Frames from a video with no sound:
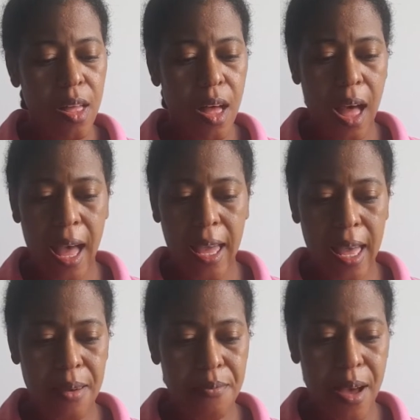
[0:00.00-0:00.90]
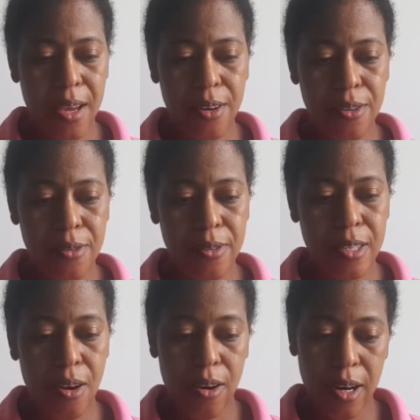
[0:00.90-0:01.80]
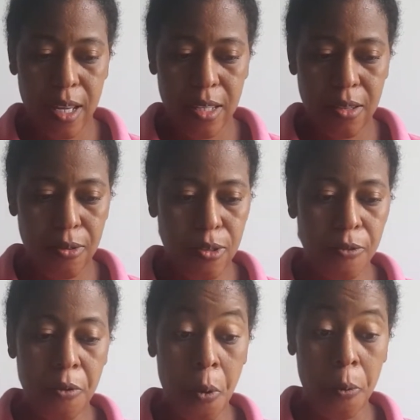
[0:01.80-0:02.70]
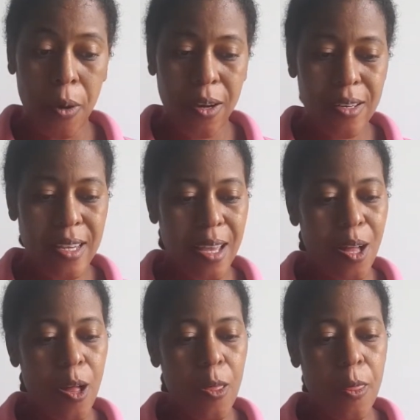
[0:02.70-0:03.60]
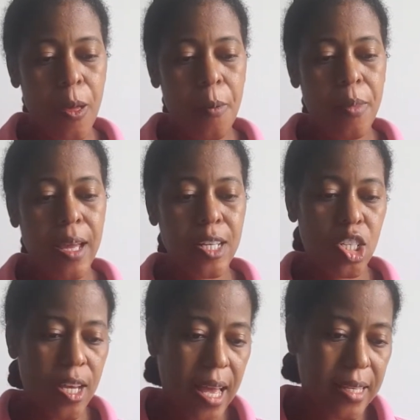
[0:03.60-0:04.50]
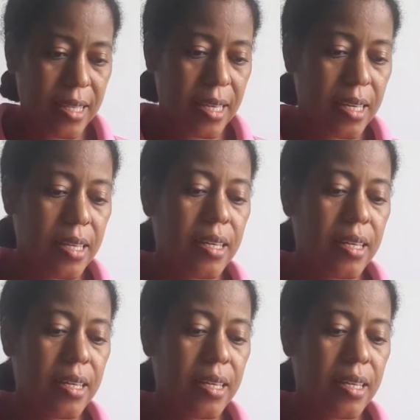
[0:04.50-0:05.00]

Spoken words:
I admire those artists, those forerunners I call them, like Jazza,